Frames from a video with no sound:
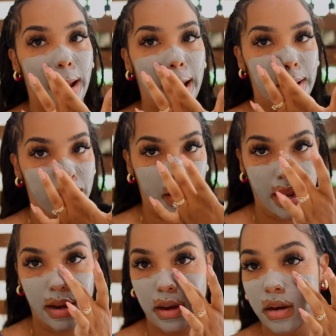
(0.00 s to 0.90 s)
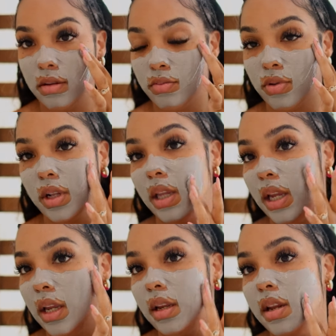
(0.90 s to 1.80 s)
and, and
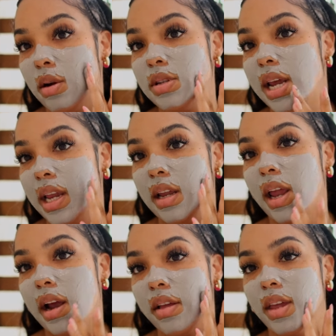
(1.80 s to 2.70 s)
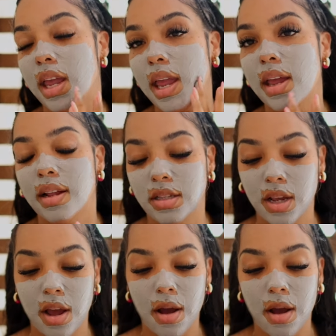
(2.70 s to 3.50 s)
really, you know, taking care of the kids.